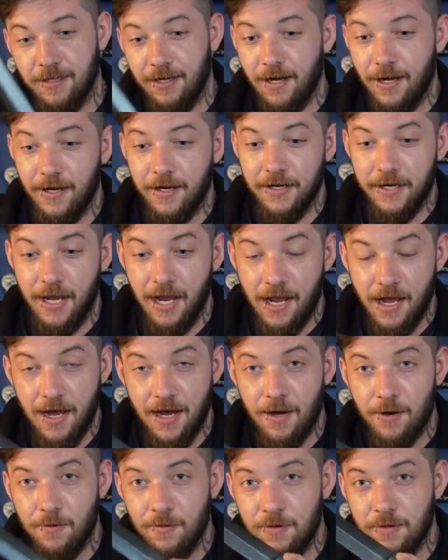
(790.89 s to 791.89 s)
And
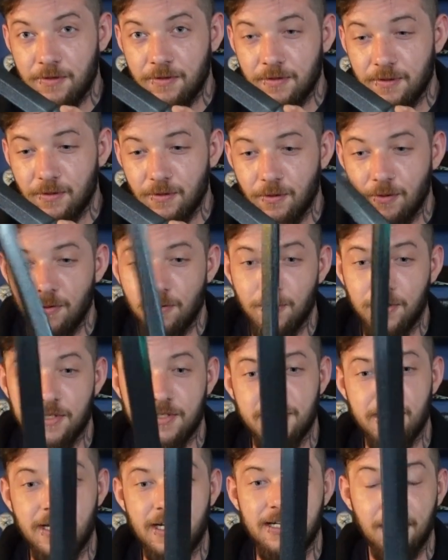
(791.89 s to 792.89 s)
how cool
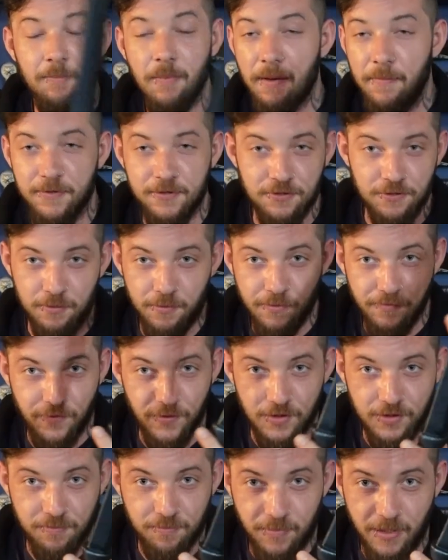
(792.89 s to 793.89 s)
is that? Maybe to some of
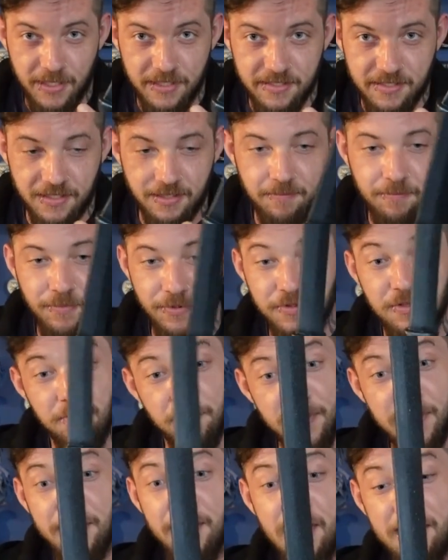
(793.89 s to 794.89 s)
you it's basic, but to
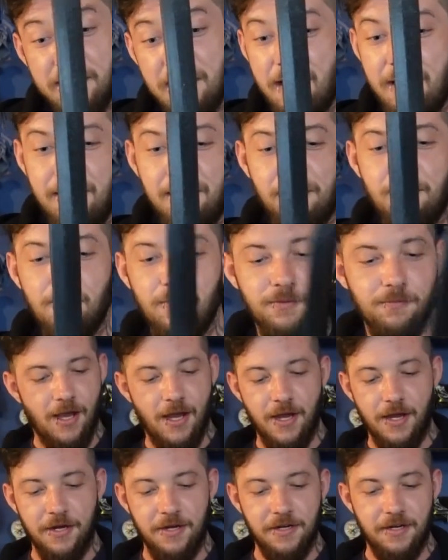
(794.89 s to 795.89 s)
me that's hella cool.
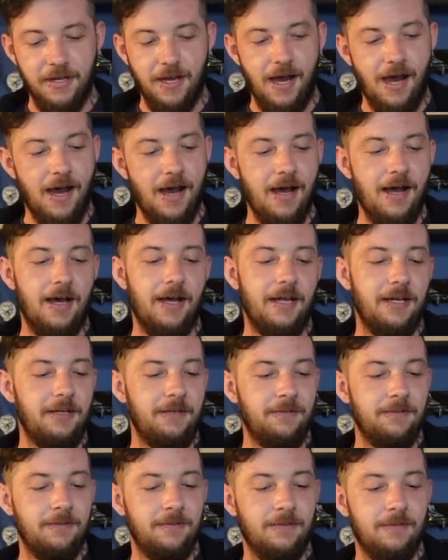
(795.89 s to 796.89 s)
And I
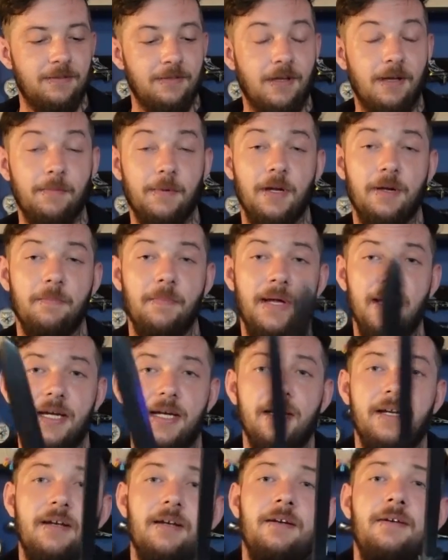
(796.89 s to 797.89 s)
am going to
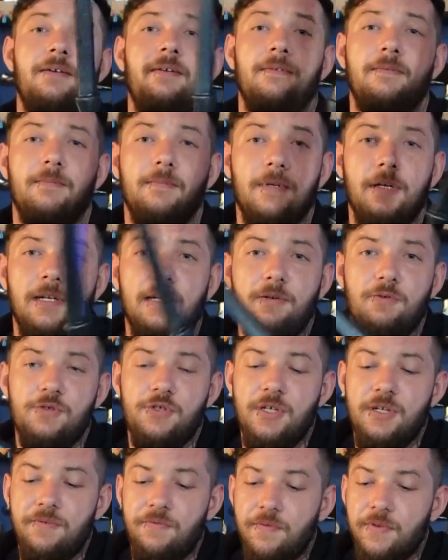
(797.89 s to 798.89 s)
make a little
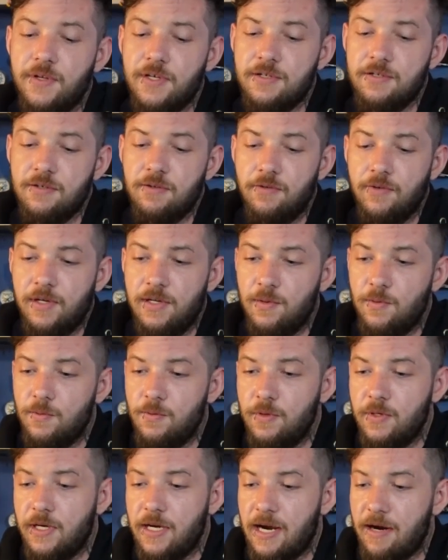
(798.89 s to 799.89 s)
sheath for this, or a
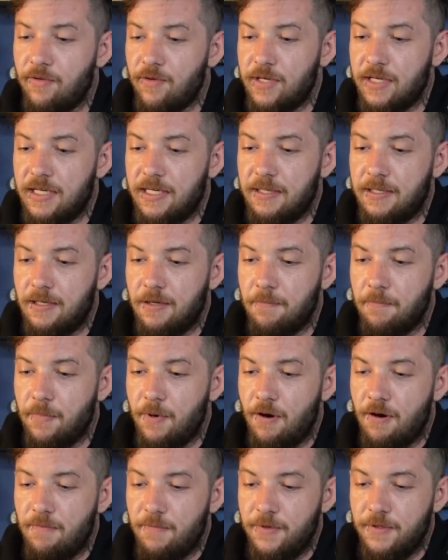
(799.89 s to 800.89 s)
little carry
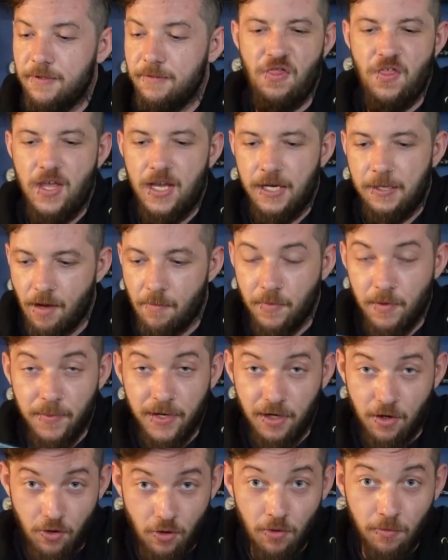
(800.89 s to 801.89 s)
compartment thing. I'm going to
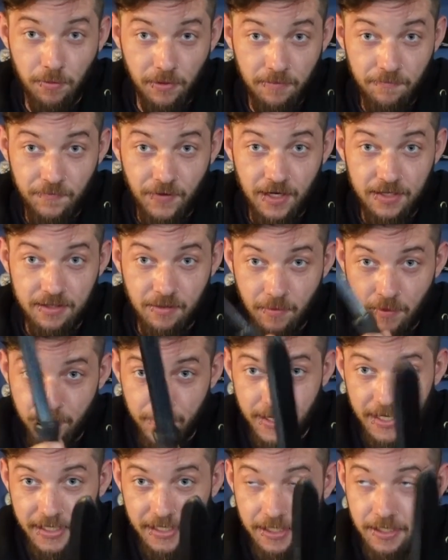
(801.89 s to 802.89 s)
make a couple, in fact. I'm going to
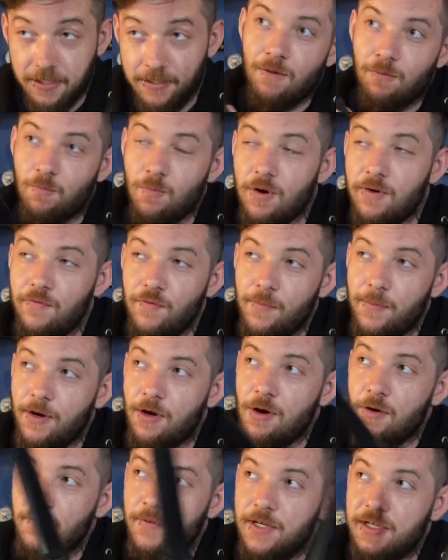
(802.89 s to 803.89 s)
make one of them I
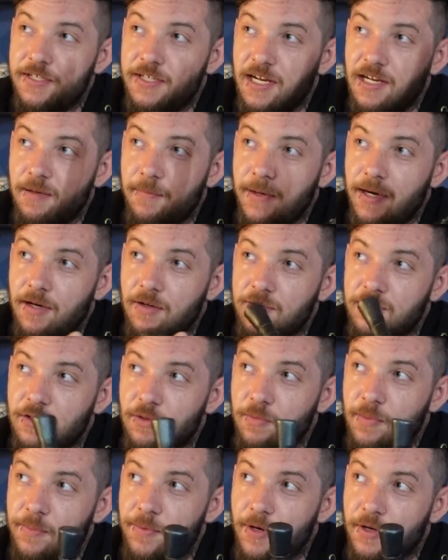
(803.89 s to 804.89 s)
can't really tell you about because it'll
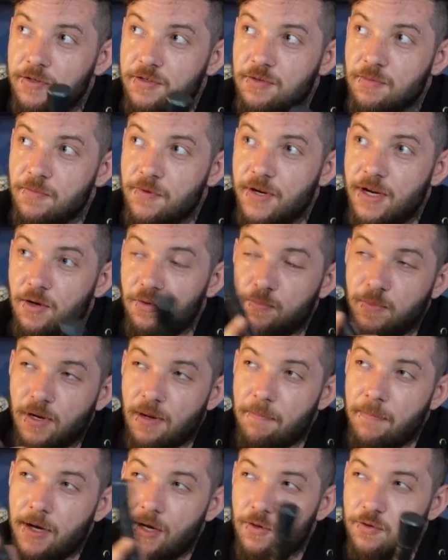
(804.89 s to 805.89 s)
be part of something else, but I
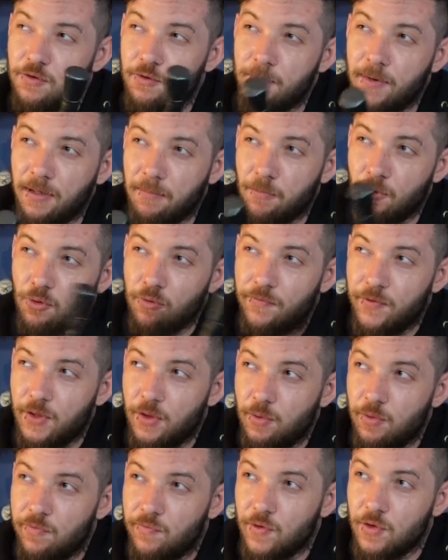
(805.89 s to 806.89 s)
may also make more of a
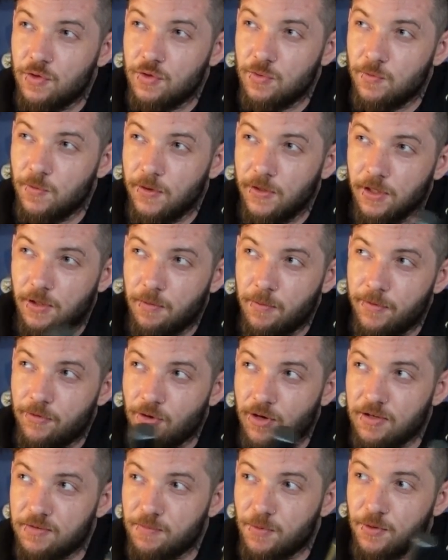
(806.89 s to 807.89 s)
universal one that can be
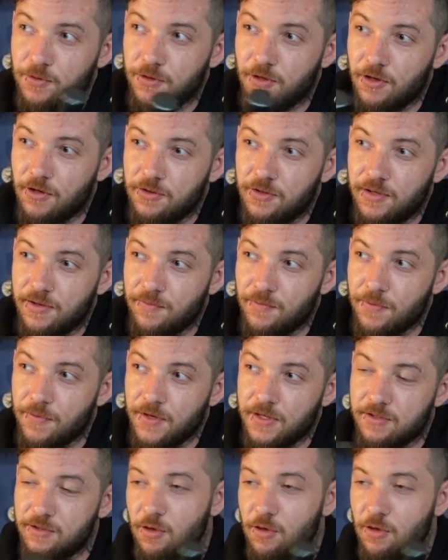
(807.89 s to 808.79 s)
transported onto different things.